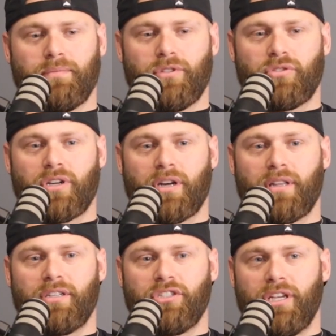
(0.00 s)
you
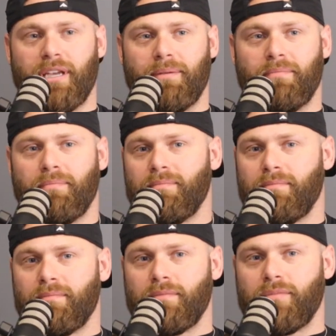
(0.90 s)
started the gym
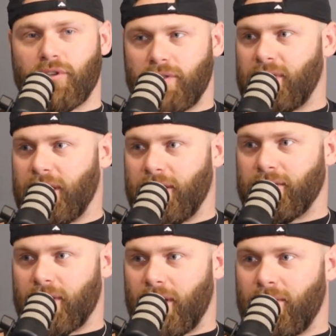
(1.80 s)
13
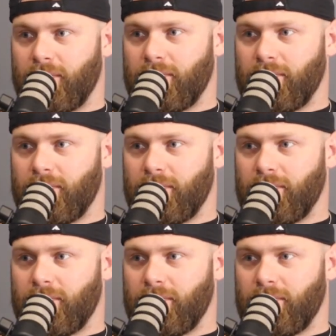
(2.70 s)
years ago.